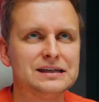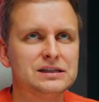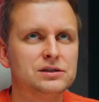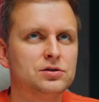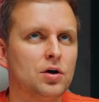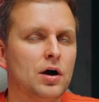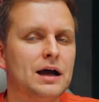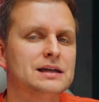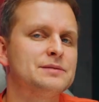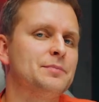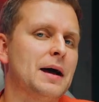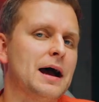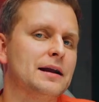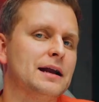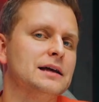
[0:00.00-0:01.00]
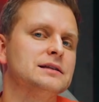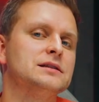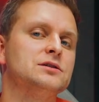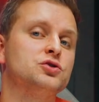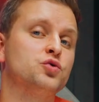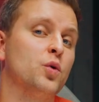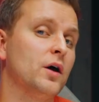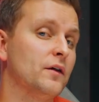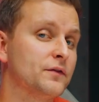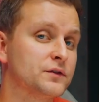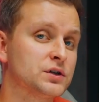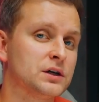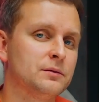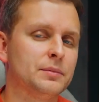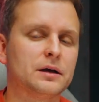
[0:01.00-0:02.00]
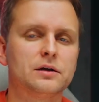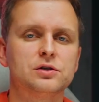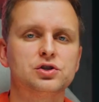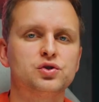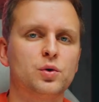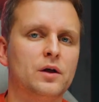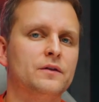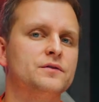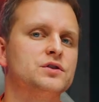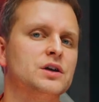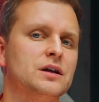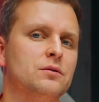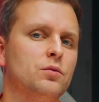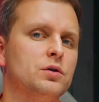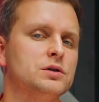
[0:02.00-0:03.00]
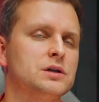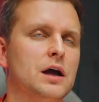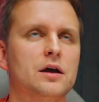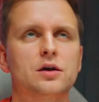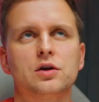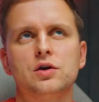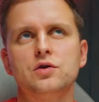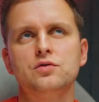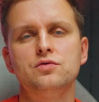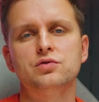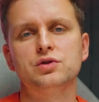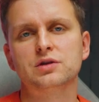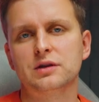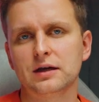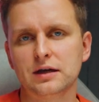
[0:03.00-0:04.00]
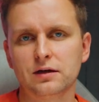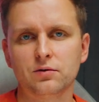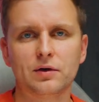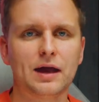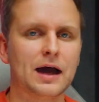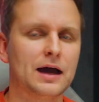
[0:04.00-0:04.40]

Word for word: is not as bad as 12th gen, because 12th gen was a huge thing. We